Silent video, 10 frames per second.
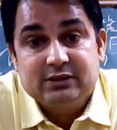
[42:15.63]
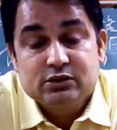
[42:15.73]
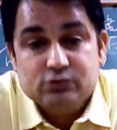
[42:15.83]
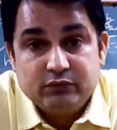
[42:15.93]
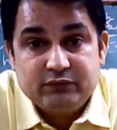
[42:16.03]

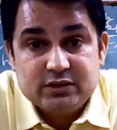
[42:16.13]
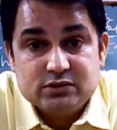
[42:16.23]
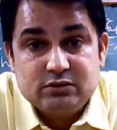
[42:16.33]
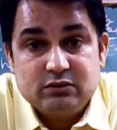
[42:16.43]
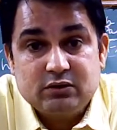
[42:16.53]
So we
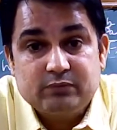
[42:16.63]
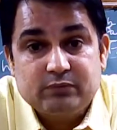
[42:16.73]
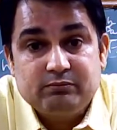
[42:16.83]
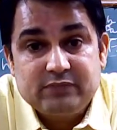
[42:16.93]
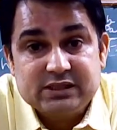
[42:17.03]
should
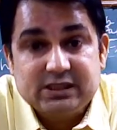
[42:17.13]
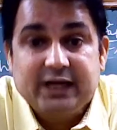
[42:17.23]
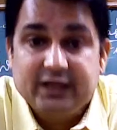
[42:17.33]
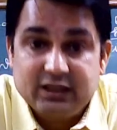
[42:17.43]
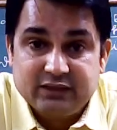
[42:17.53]
not
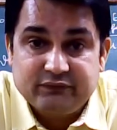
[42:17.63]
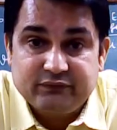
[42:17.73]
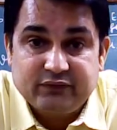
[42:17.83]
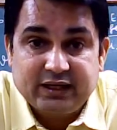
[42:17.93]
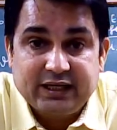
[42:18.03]
mishandle the
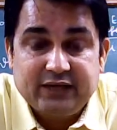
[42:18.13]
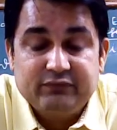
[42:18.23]
fire.